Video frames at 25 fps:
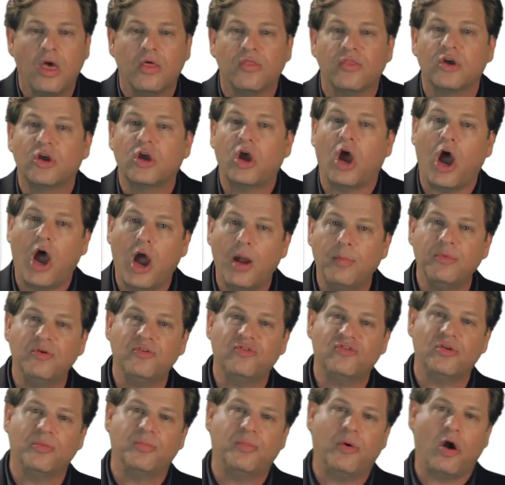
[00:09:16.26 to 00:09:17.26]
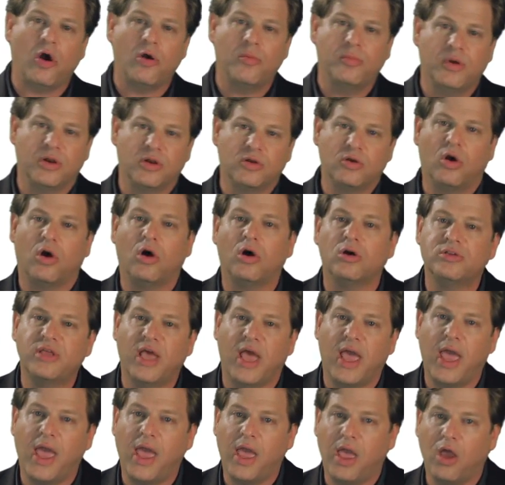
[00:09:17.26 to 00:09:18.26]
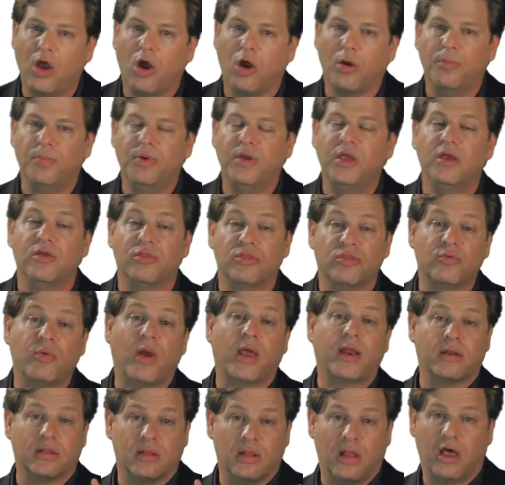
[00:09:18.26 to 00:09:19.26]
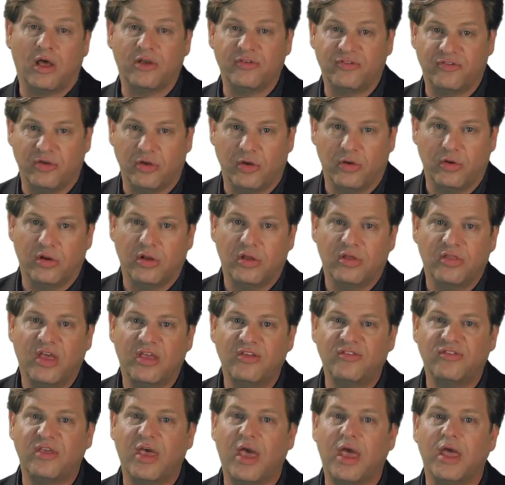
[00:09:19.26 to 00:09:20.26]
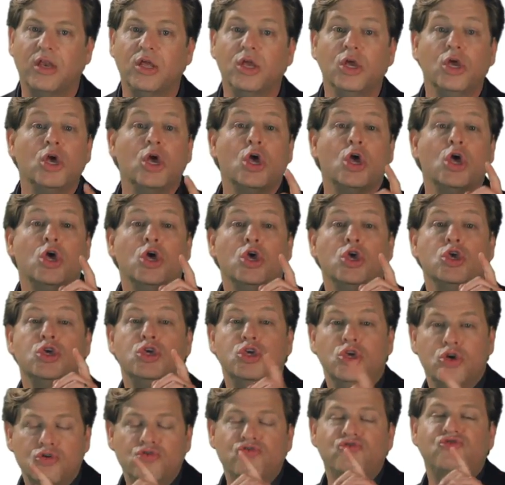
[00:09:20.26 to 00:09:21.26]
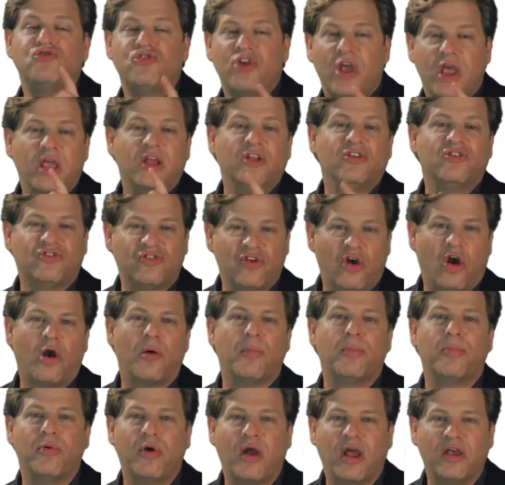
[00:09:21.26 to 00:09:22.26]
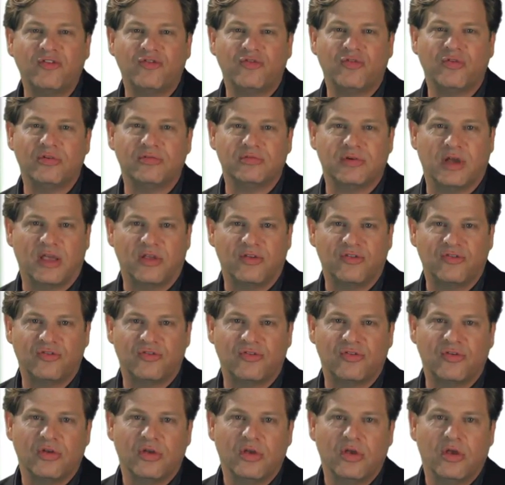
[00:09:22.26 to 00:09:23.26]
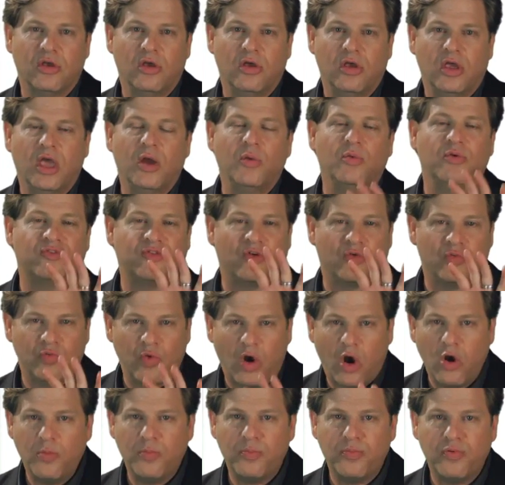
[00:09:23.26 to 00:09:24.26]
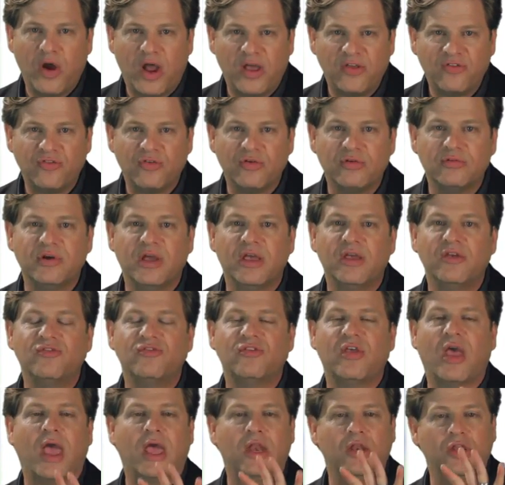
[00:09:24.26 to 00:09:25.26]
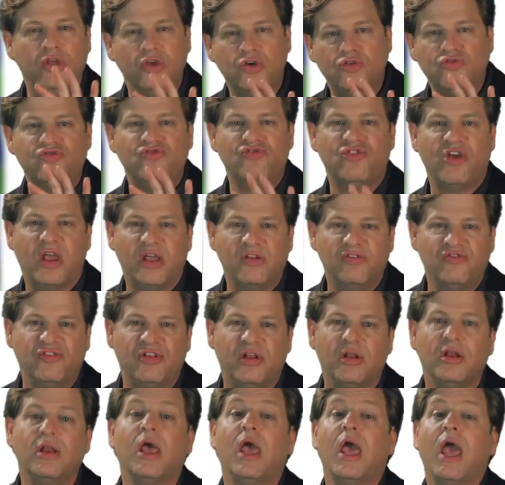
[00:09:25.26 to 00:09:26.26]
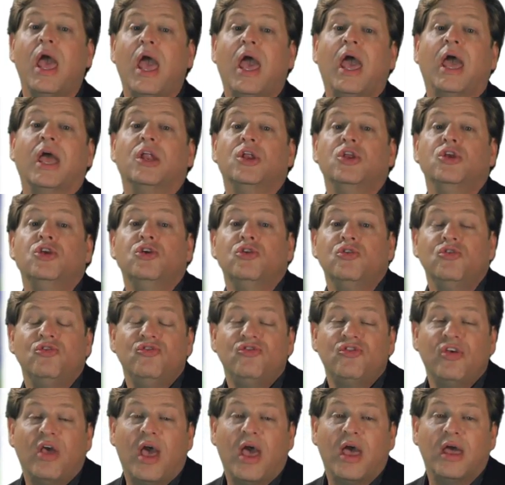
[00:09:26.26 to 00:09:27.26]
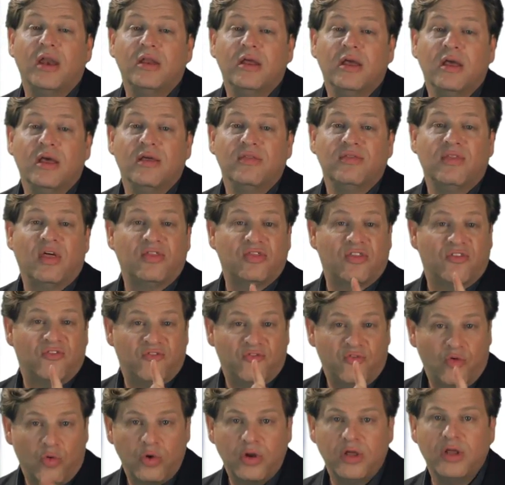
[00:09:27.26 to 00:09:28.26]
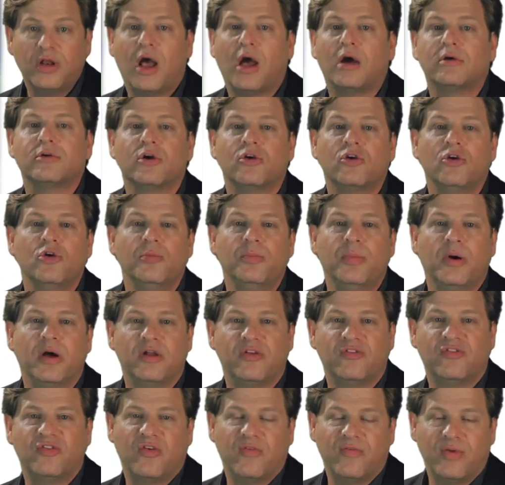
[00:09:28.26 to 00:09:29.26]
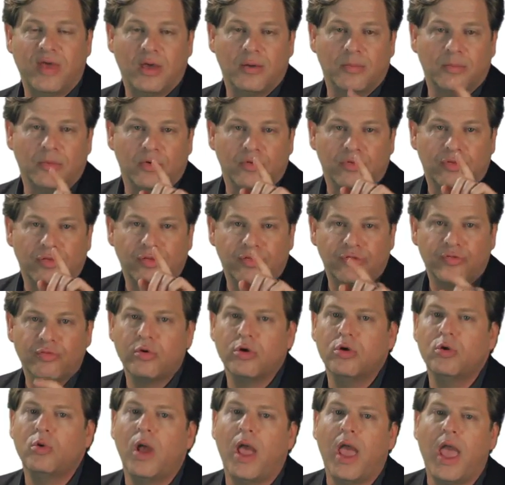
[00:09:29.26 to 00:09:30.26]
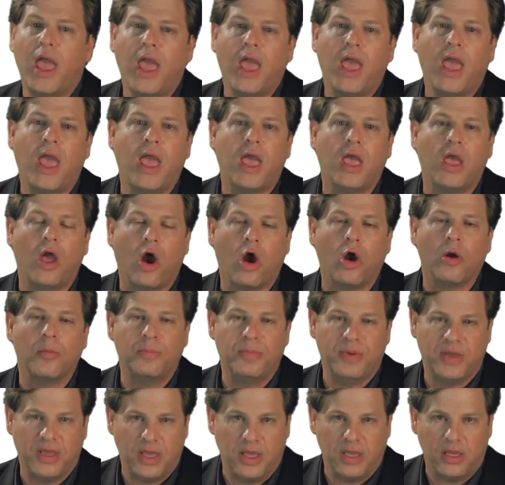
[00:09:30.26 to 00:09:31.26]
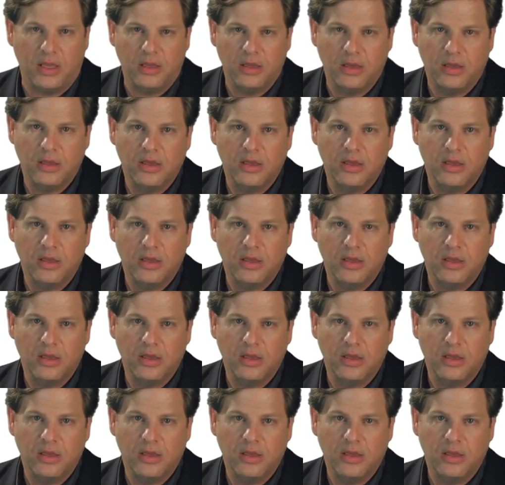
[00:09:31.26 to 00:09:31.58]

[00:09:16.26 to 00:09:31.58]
The Commerce Department called AARP and threatened lawsuit. They said, you changed our press release. It was a rote press release and you changed it and you said that the $40 coupon is available through AARP.